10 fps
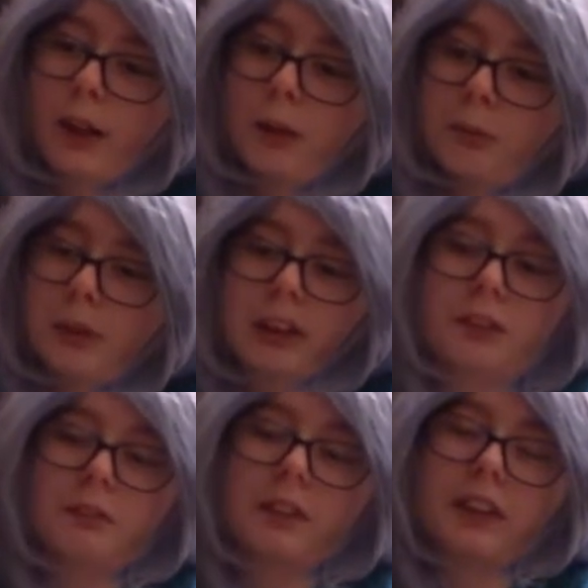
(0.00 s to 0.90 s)

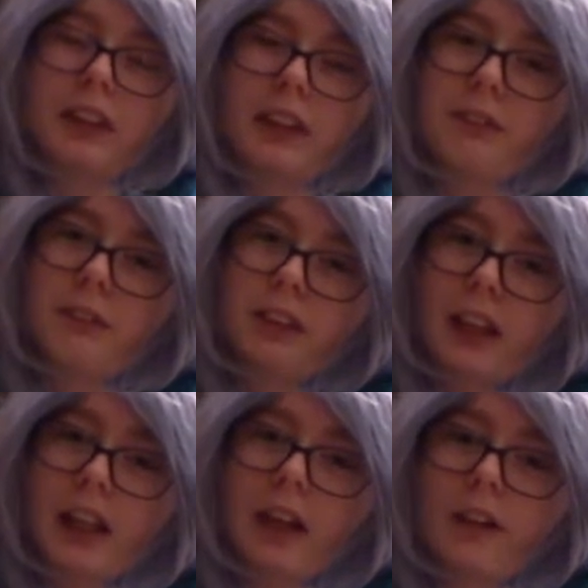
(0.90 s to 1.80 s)
Specifically, if it's a
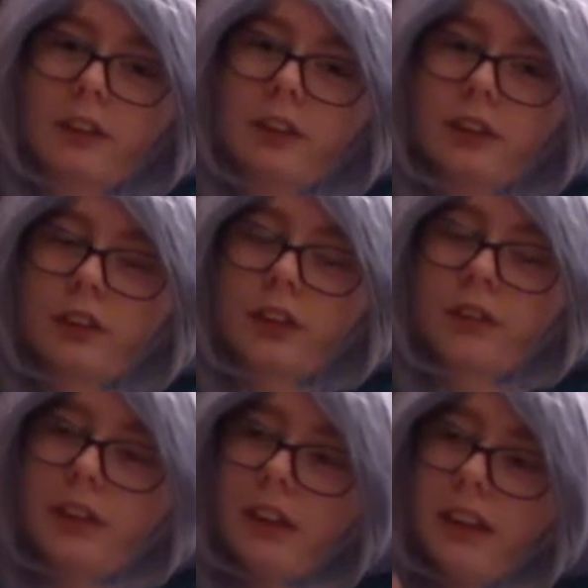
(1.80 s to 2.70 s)
character
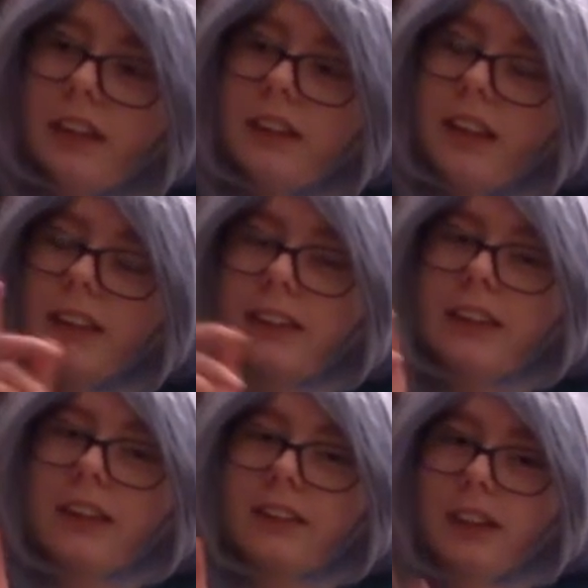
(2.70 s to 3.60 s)
driven, then yes,
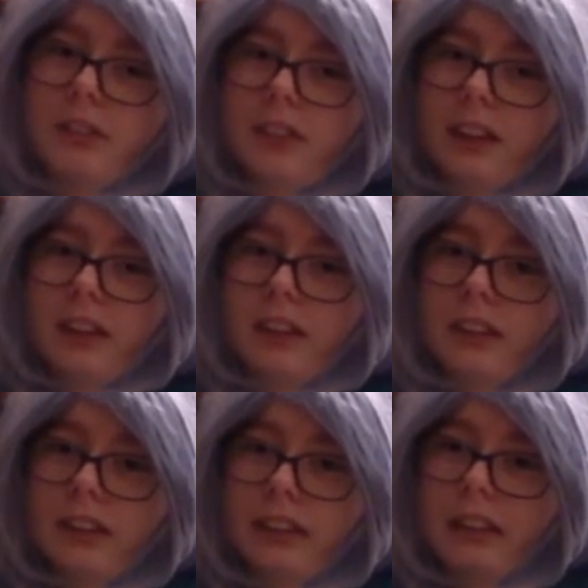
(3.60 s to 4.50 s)
they are definitely clear
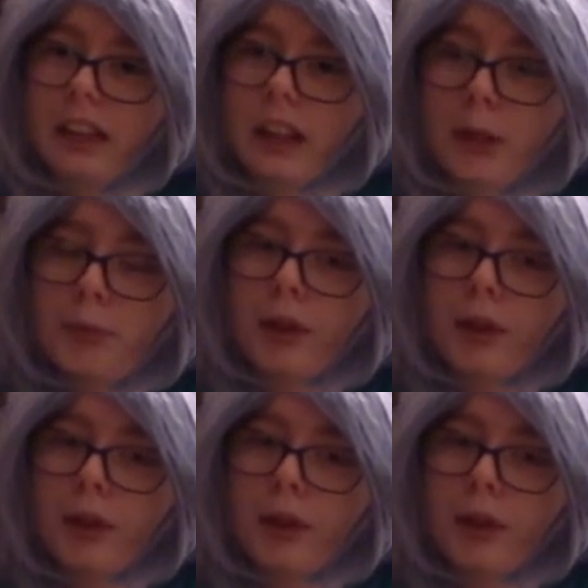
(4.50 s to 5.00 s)
as day.